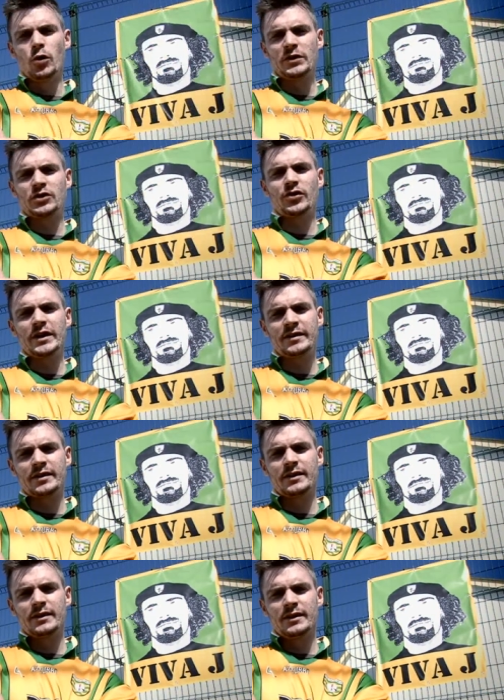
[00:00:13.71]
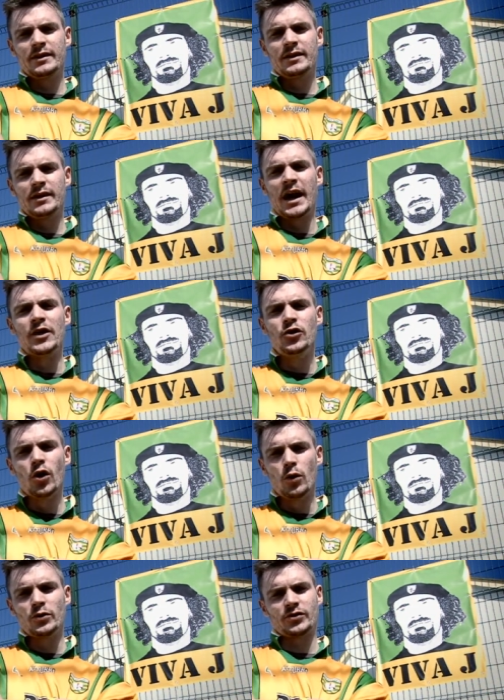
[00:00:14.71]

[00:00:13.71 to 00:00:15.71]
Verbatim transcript: no retreat and no